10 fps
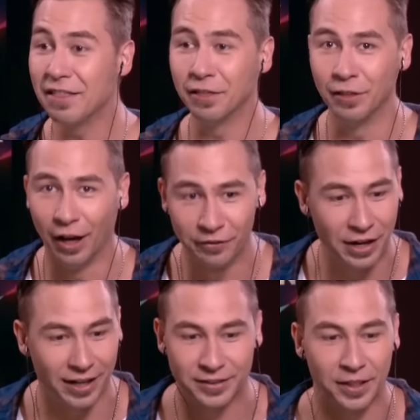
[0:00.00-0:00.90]
loved
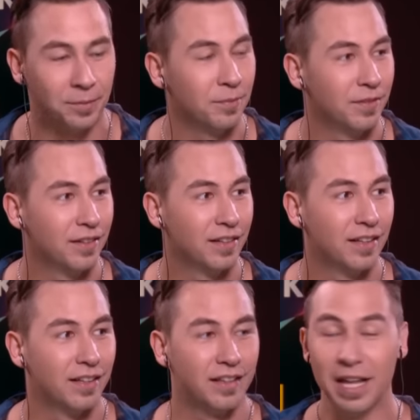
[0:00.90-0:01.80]
Knocked Up.
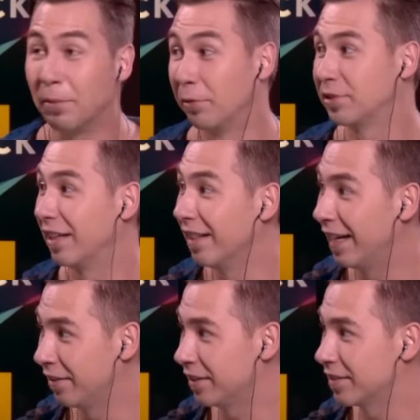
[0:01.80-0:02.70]
That movie was
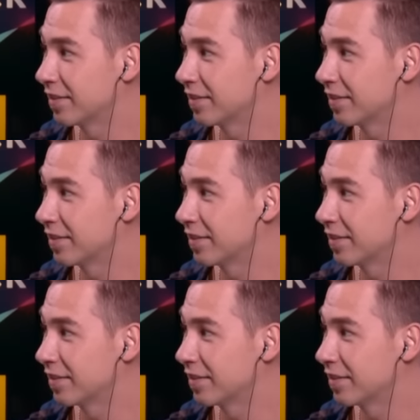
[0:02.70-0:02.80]
hilarious.